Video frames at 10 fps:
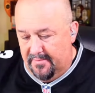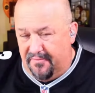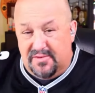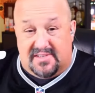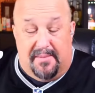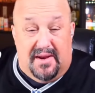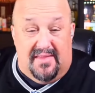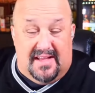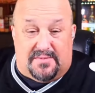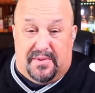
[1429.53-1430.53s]
for somebody
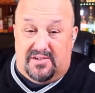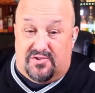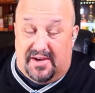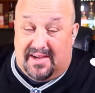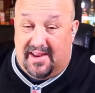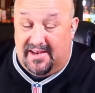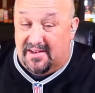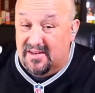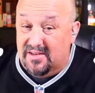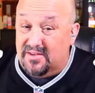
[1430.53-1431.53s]
that's been
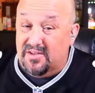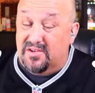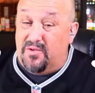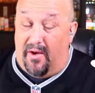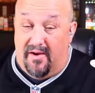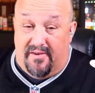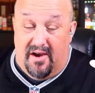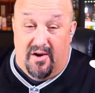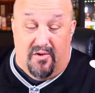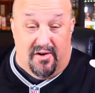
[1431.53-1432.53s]
drinking
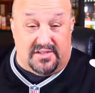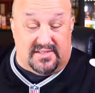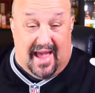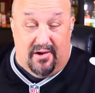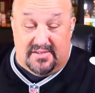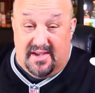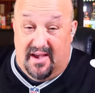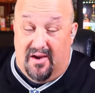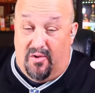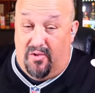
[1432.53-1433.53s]
Cuervo or
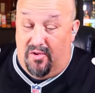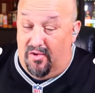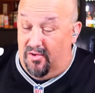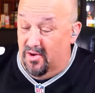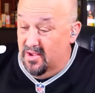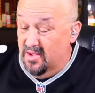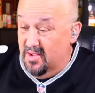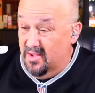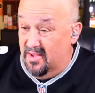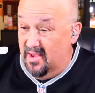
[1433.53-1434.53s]
Sauza or
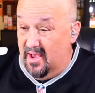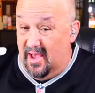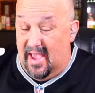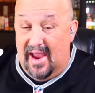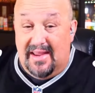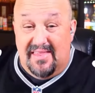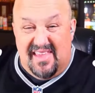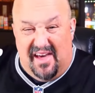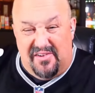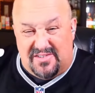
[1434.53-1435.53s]
any of
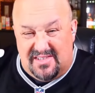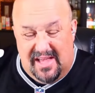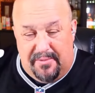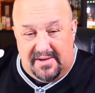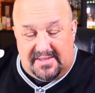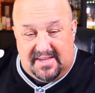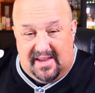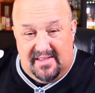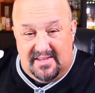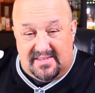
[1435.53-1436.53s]
the other celebrity
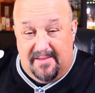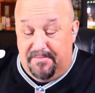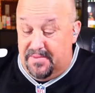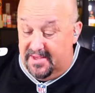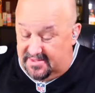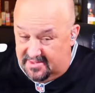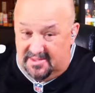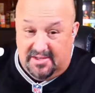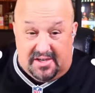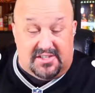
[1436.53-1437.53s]
tequilas, this is
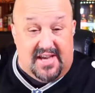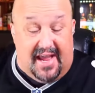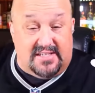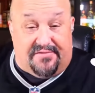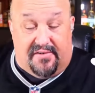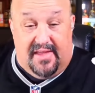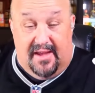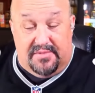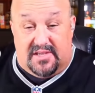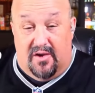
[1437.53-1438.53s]
a good change for
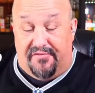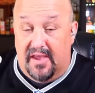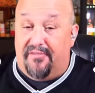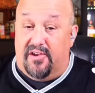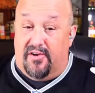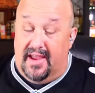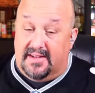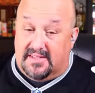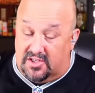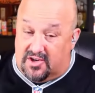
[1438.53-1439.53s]
them. So if you're
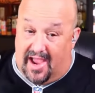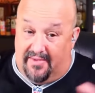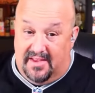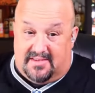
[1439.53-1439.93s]
into trying